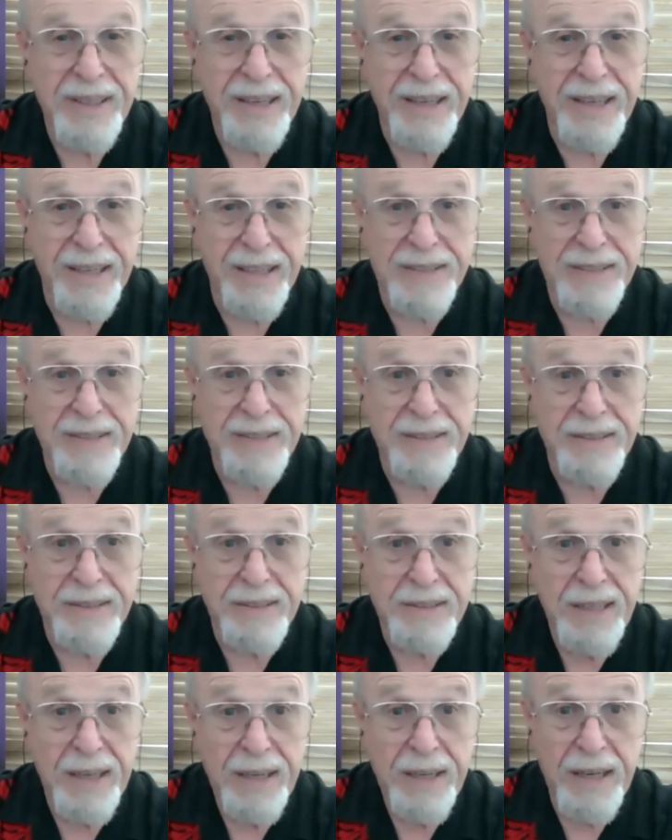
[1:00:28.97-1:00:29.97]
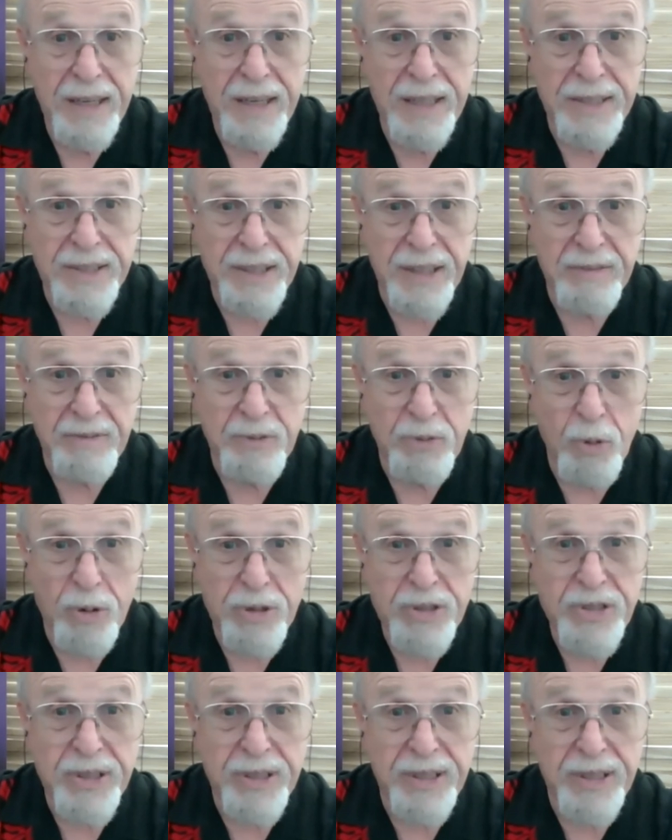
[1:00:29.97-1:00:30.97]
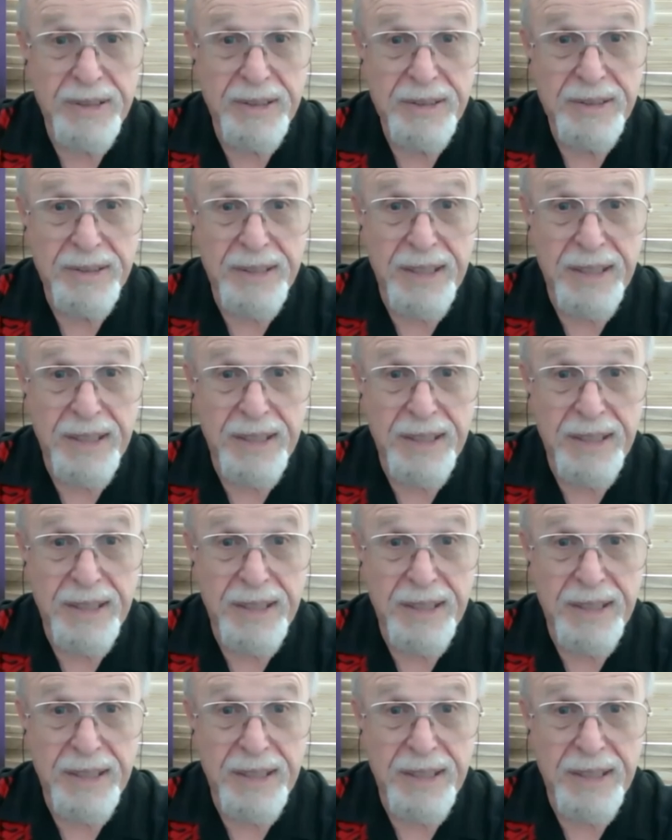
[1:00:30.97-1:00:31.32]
And it's unfortunate,